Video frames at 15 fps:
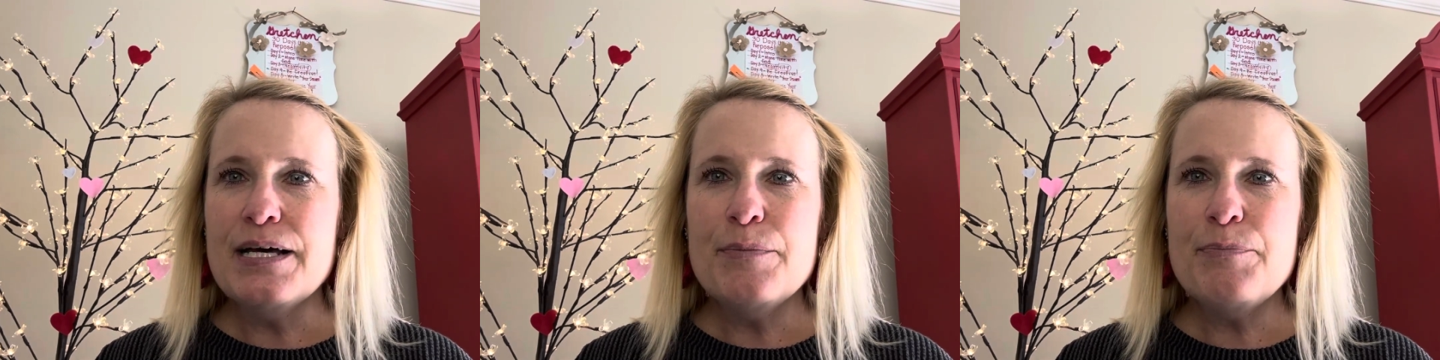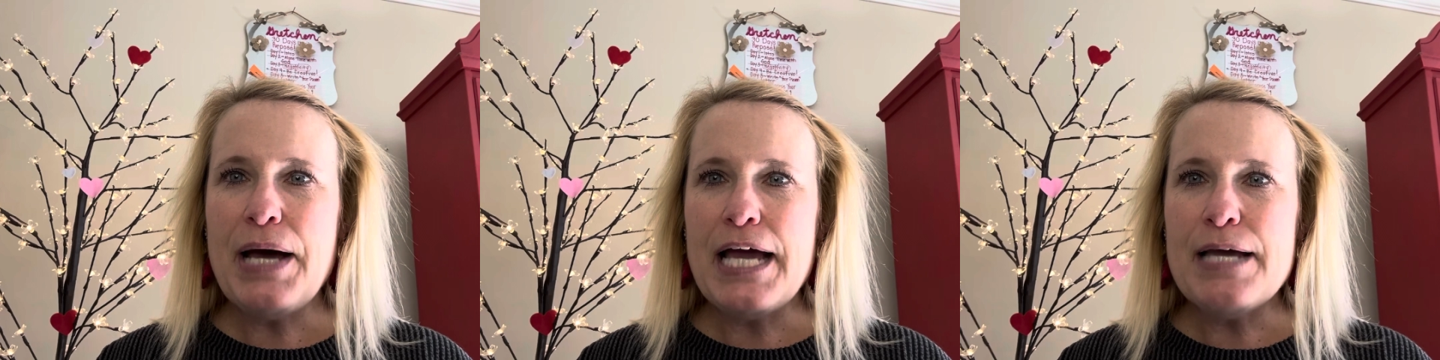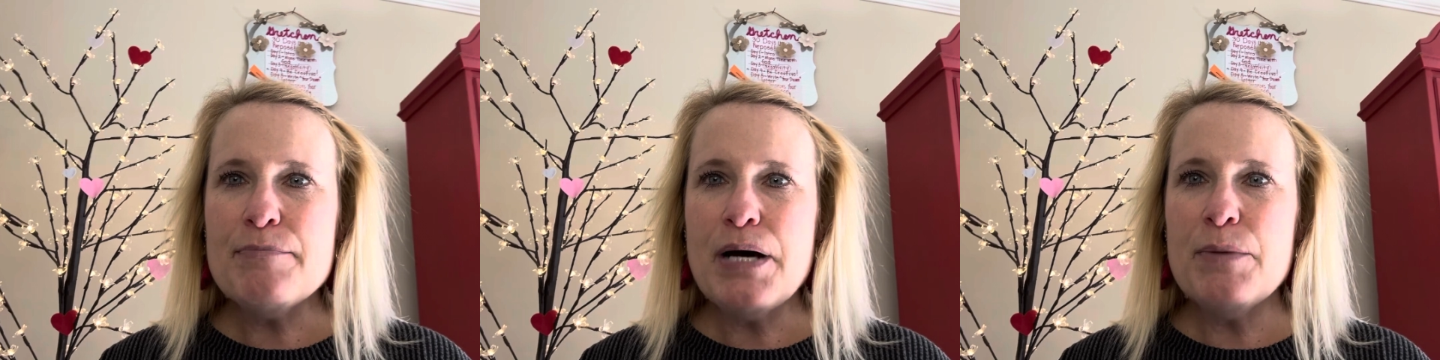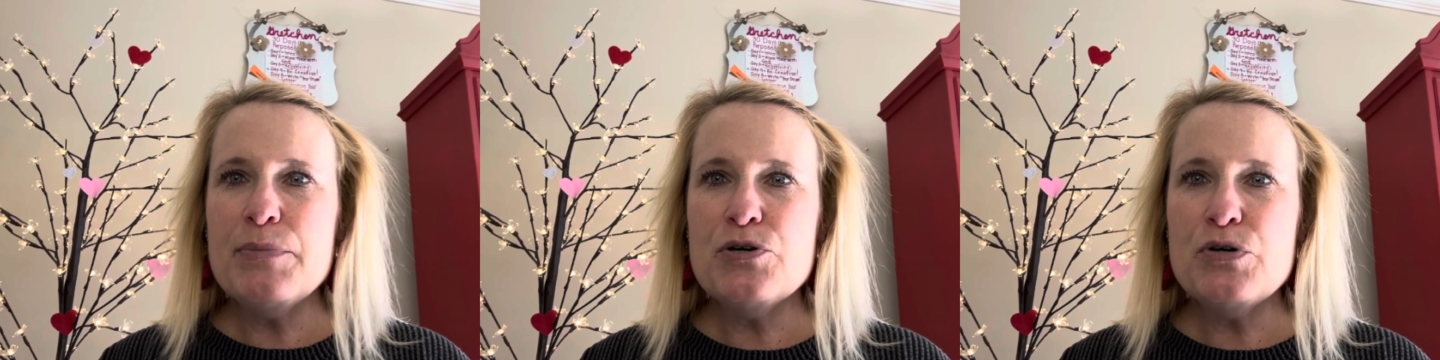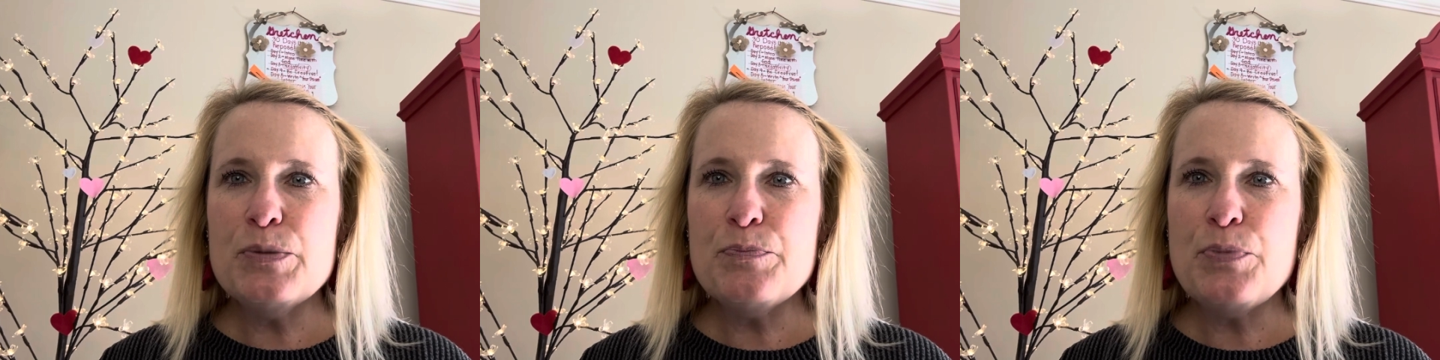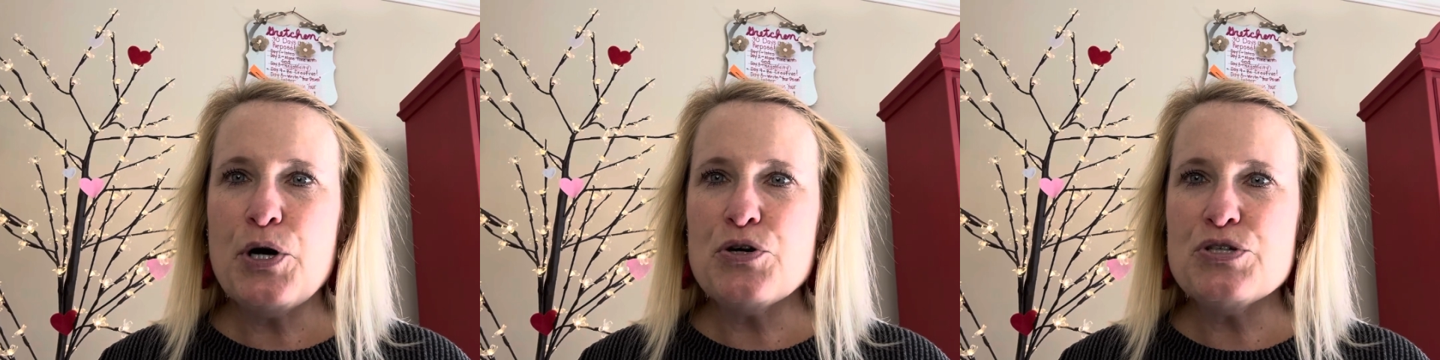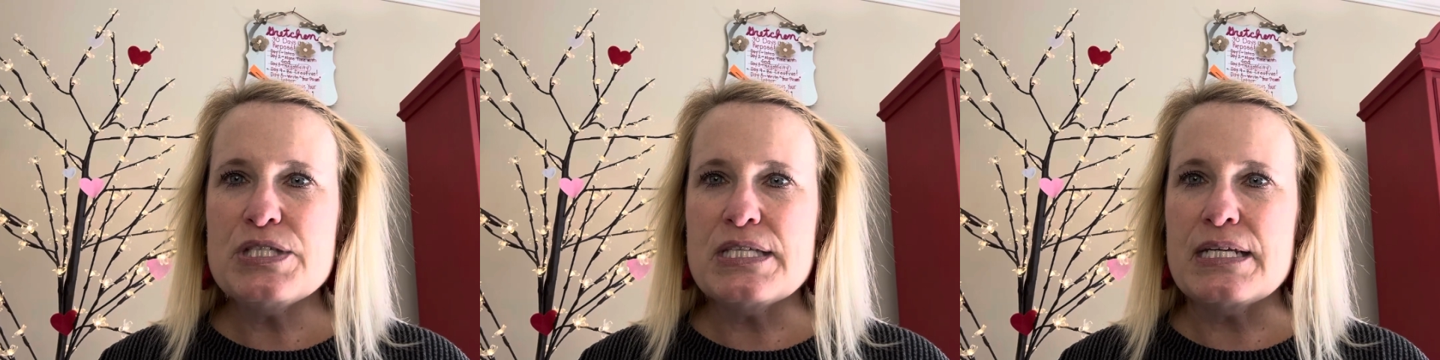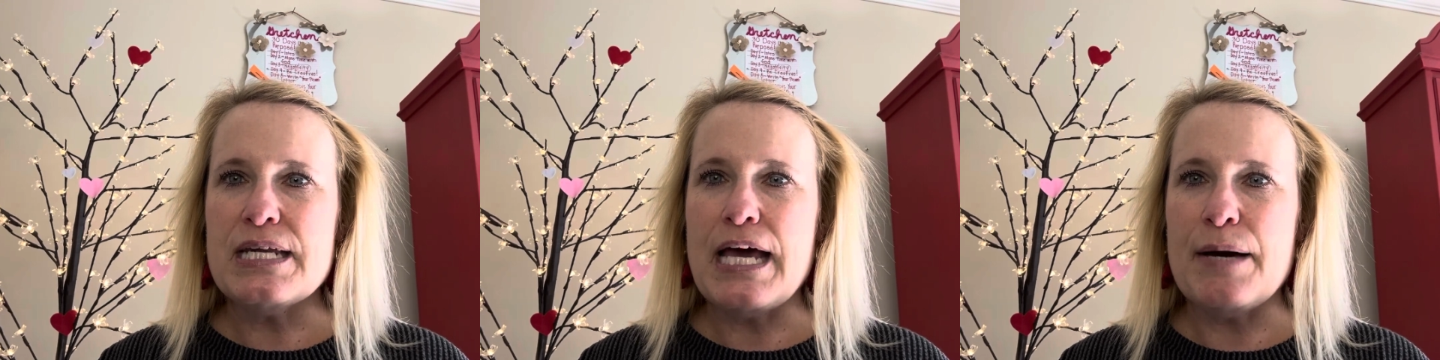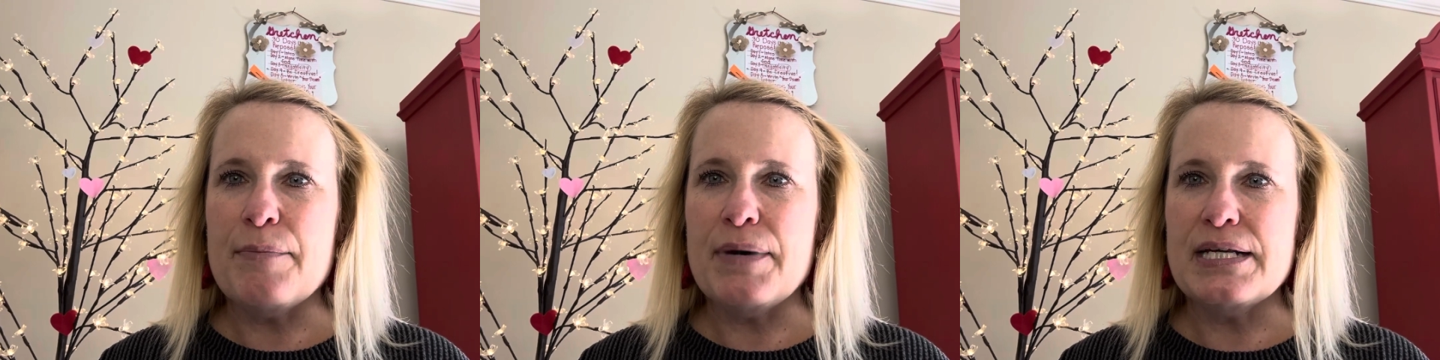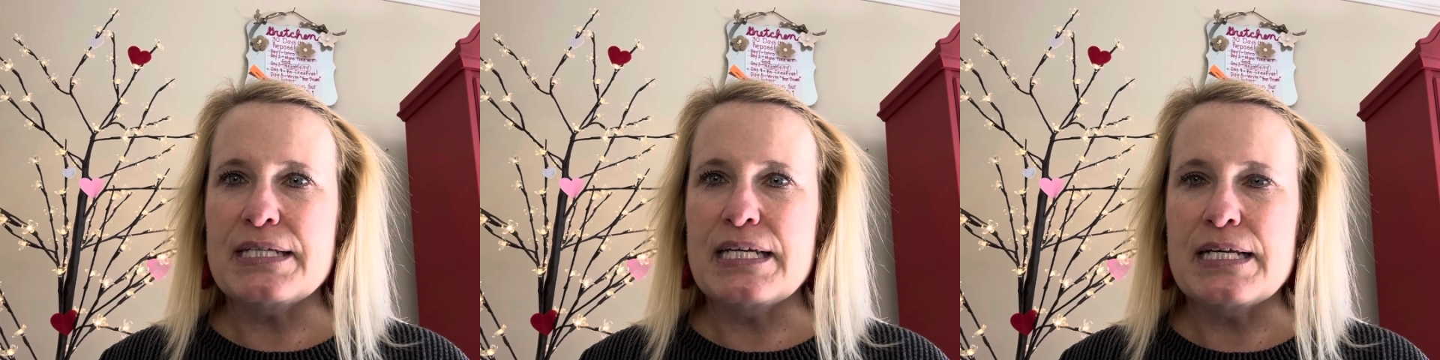pay my bill in person at
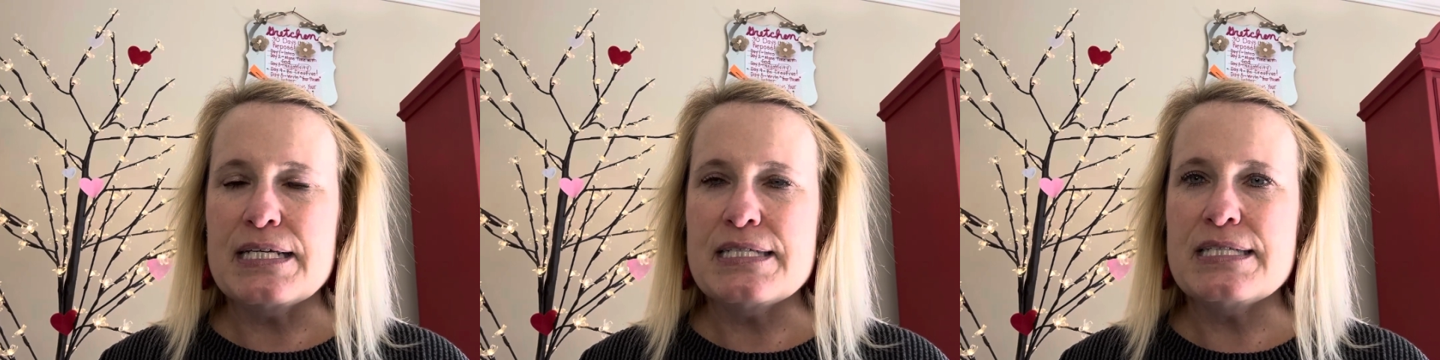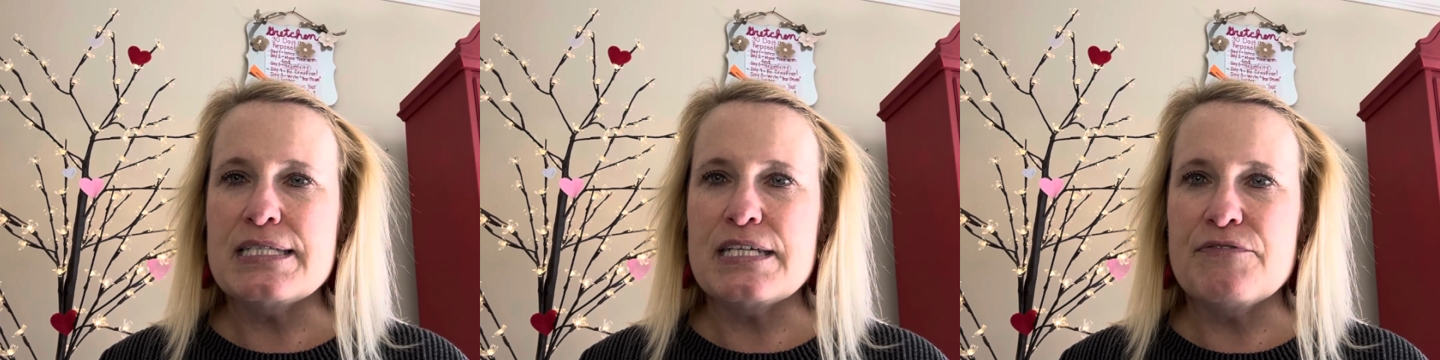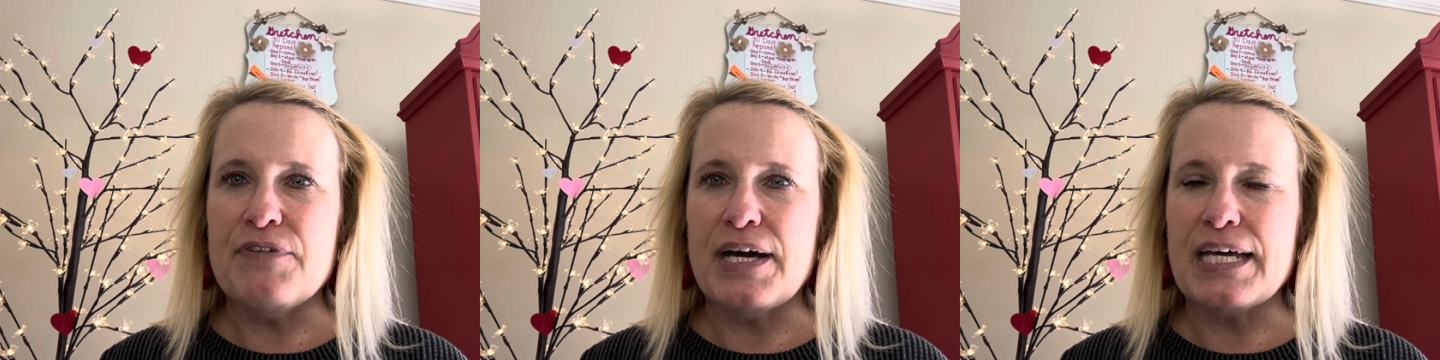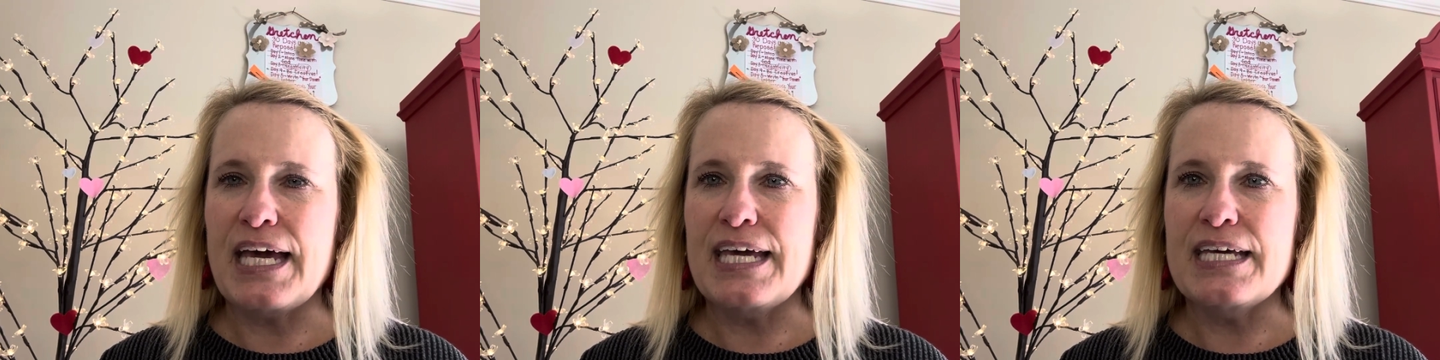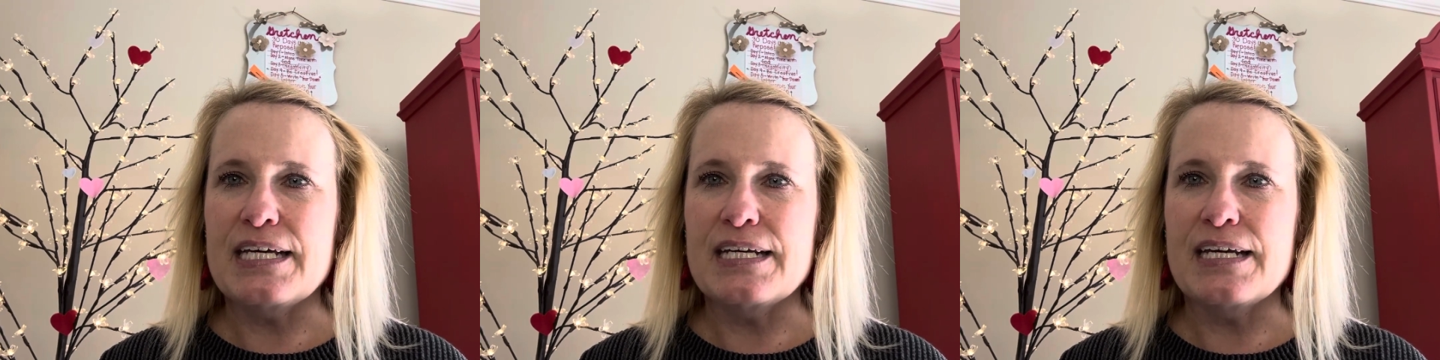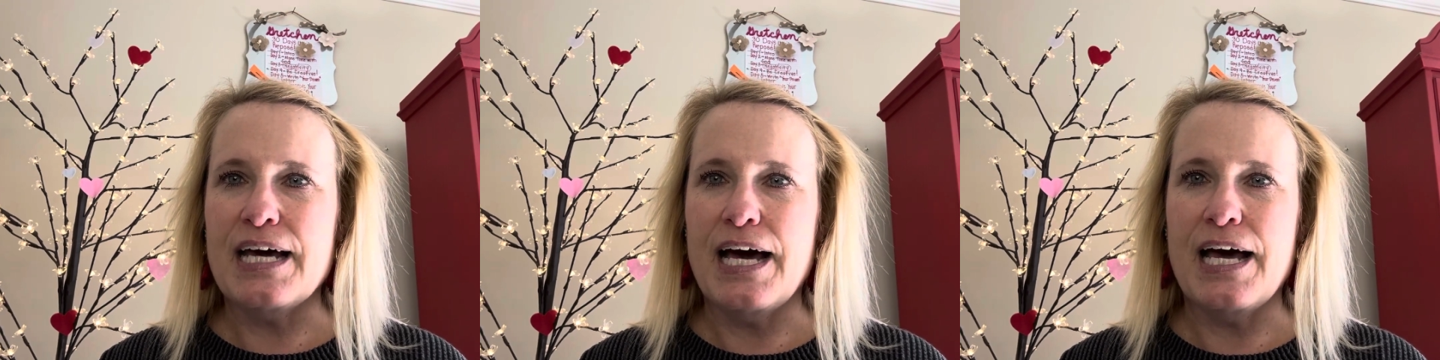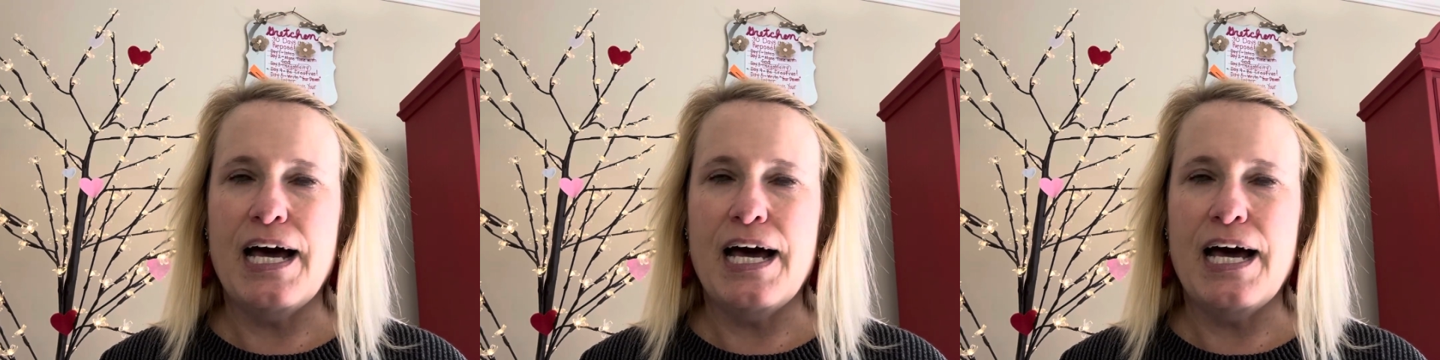my dentist if I can.